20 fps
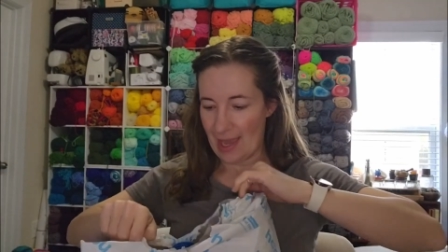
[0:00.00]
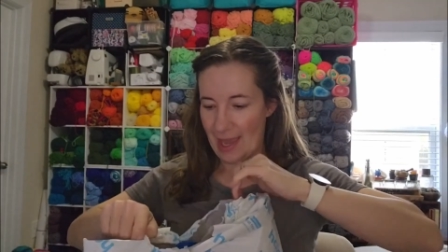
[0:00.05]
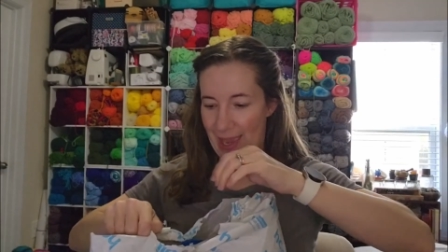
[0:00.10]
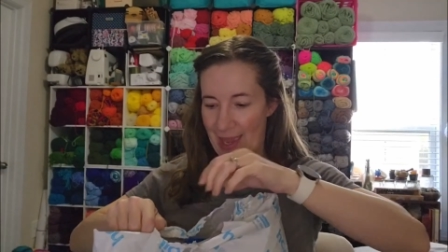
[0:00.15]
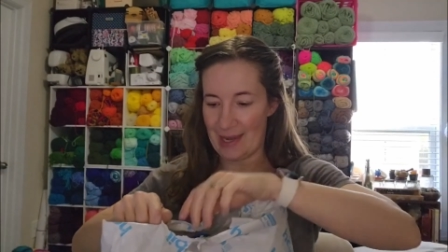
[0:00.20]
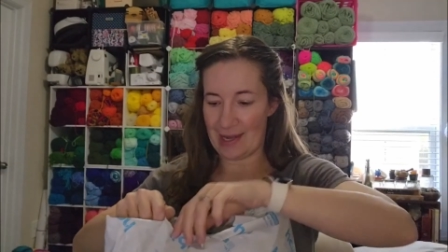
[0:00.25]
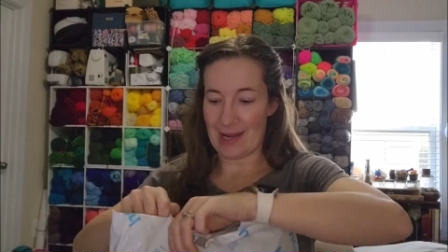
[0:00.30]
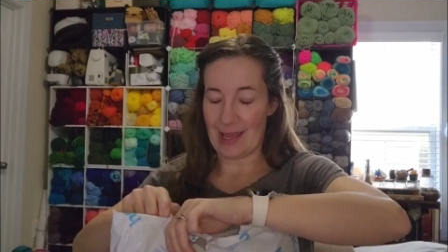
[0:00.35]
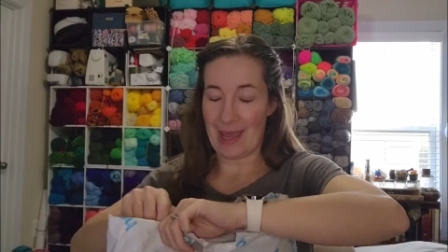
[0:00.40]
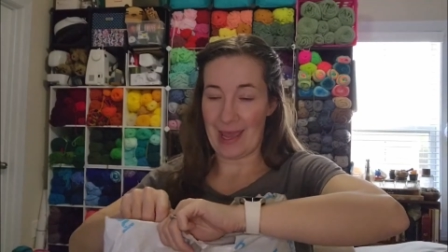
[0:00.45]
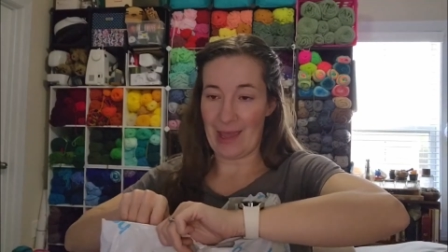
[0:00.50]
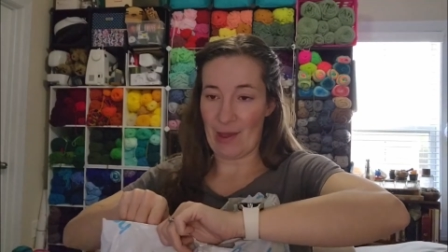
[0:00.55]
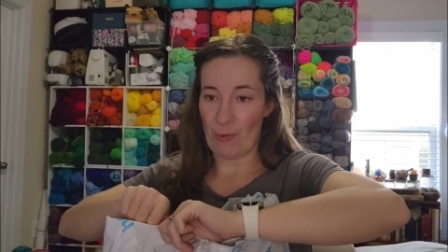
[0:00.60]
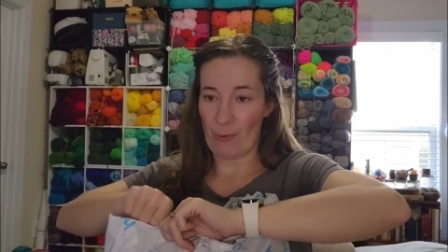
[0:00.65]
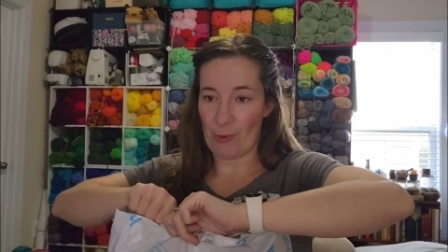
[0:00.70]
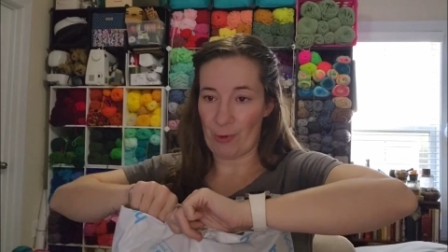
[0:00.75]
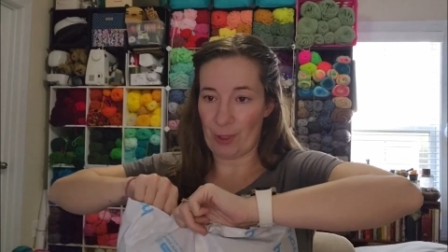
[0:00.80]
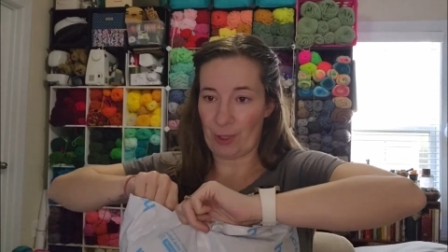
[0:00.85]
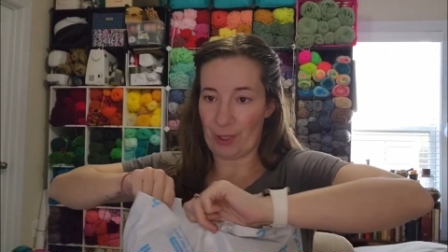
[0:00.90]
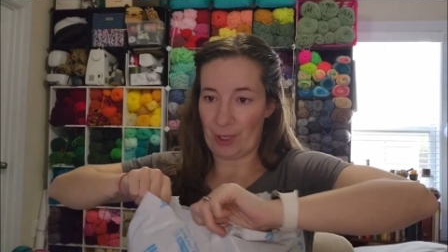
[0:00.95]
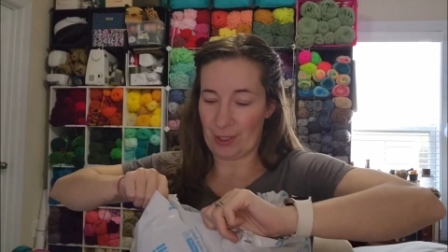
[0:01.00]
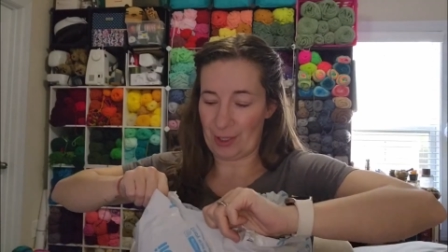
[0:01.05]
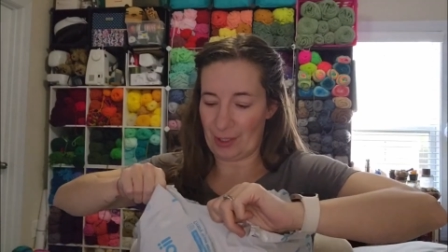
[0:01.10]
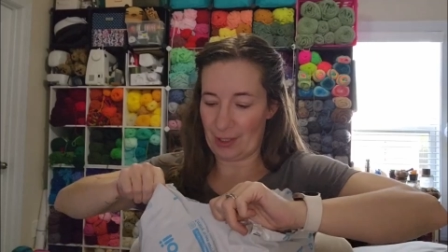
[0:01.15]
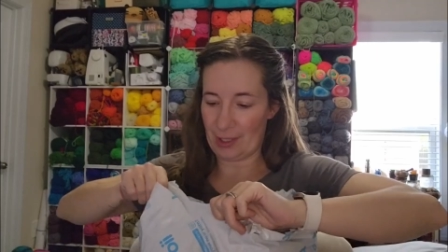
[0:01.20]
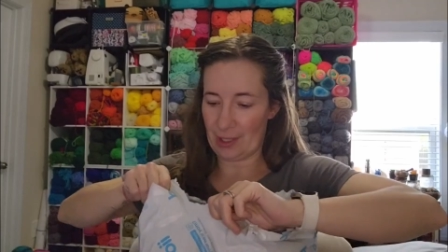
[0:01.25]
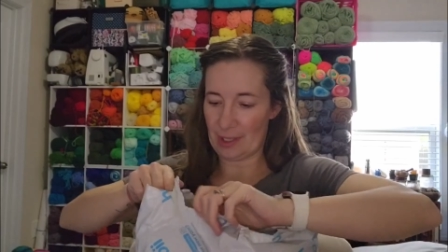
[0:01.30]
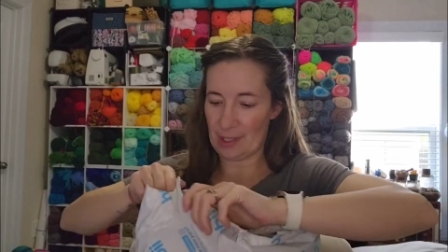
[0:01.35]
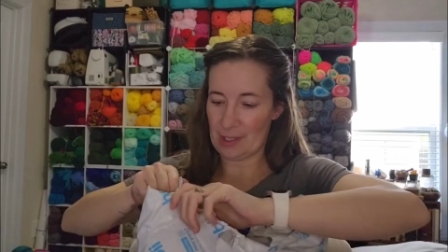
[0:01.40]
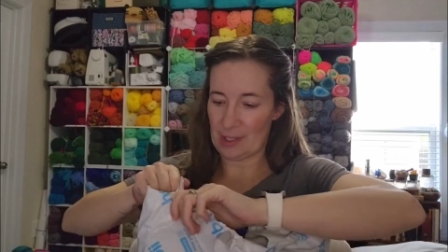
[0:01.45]
And I
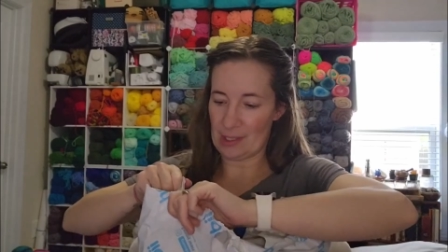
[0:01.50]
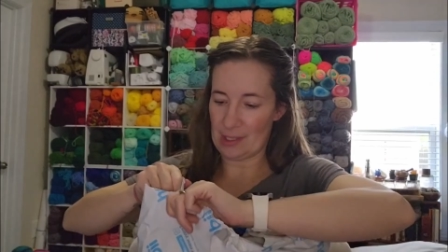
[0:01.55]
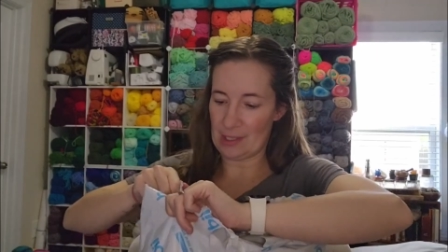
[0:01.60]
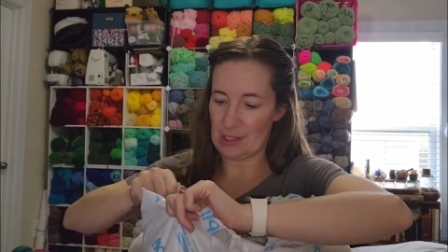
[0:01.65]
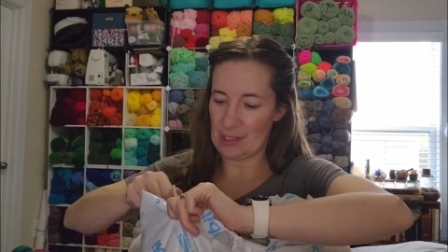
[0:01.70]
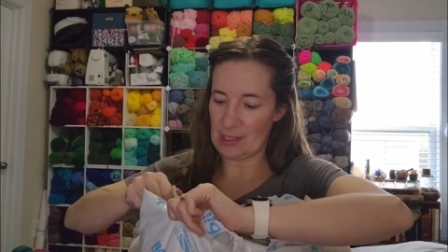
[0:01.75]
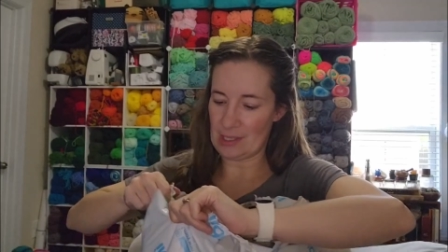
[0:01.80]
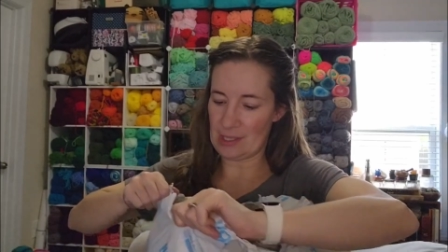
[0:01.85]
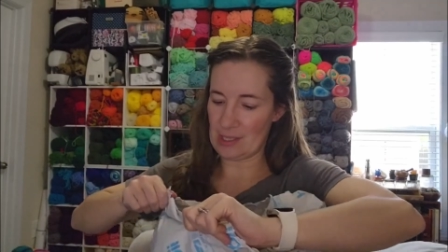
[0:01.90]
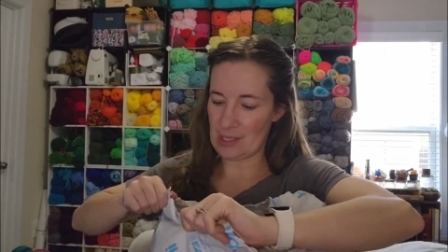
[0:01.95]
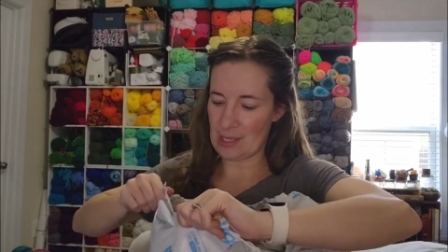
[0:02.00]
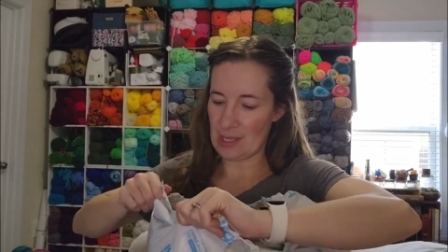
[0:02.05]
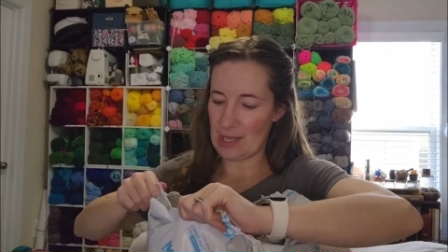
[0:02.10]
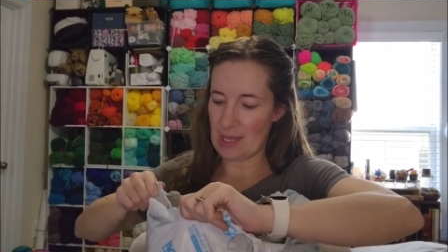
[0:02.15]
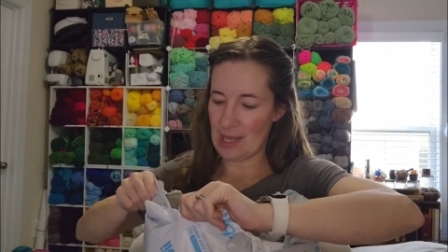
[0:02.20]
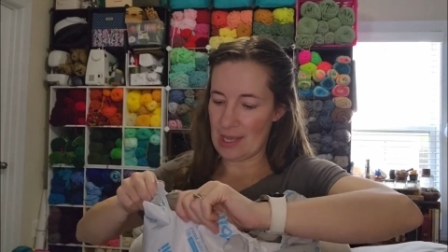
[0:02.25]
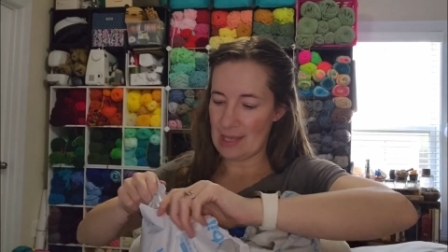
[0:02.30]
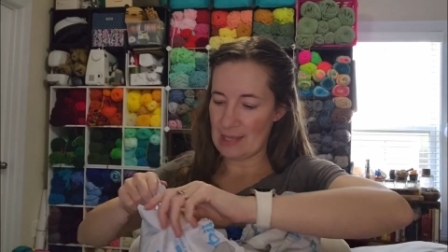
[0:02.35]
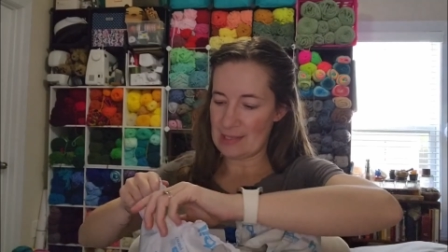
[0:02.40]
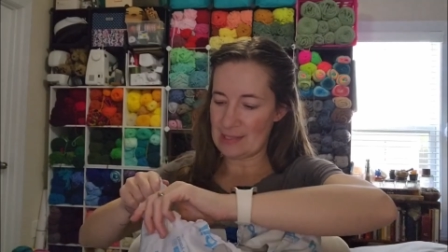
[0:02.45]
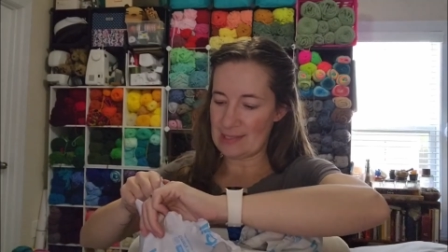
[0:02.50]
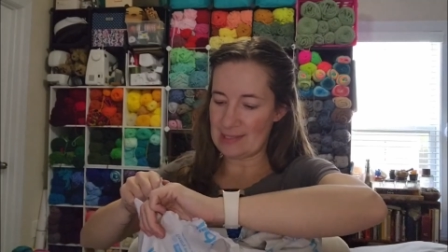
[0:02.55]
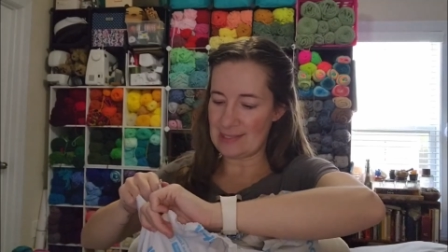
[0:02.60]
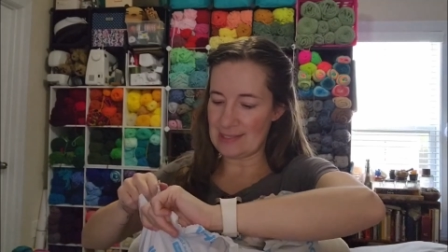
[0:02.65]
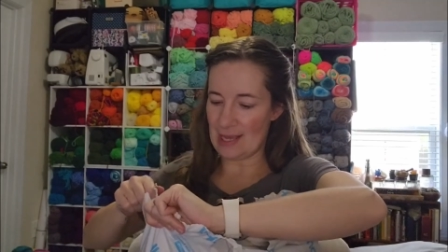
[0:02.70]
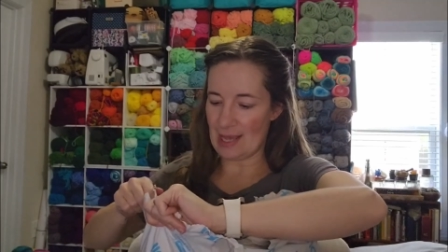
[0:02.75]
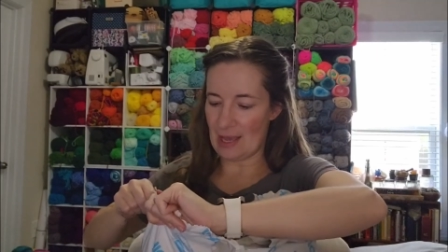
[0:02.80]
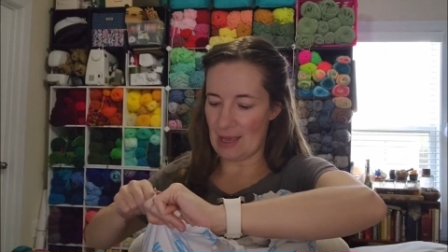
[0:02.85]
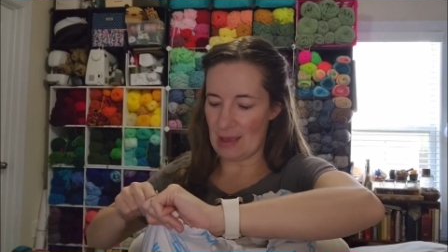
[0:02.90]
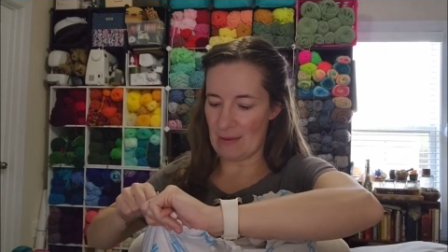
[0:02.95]
ordered
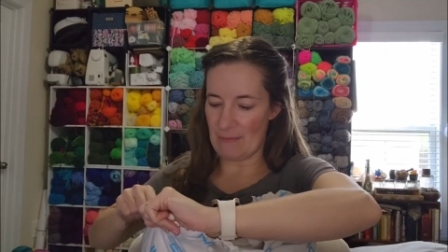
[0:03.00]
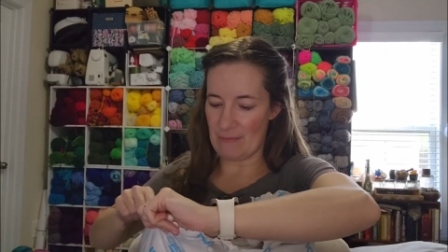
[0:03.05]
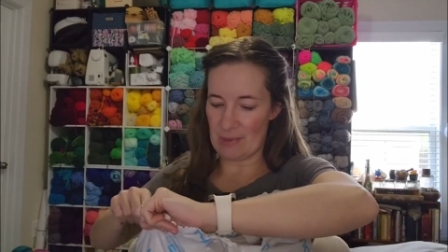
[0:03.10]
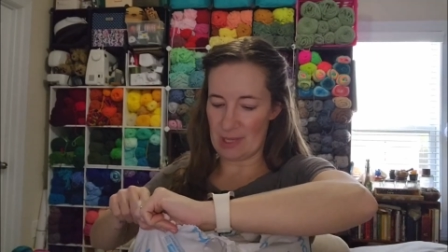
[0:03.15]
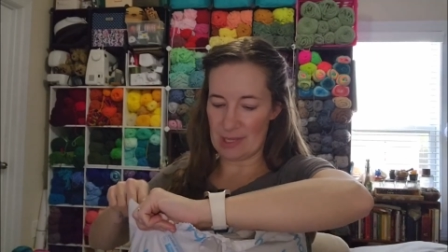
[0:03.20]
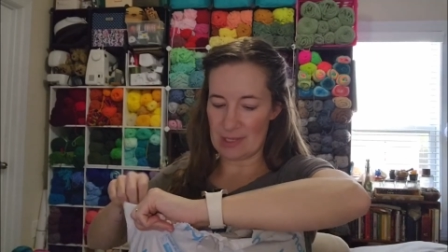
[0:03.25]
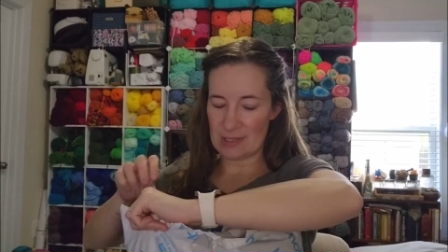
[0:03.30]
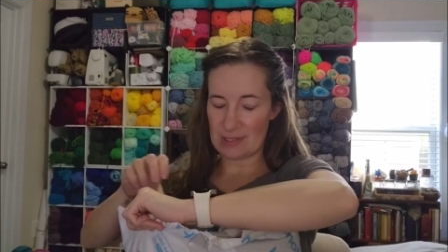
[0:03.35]
some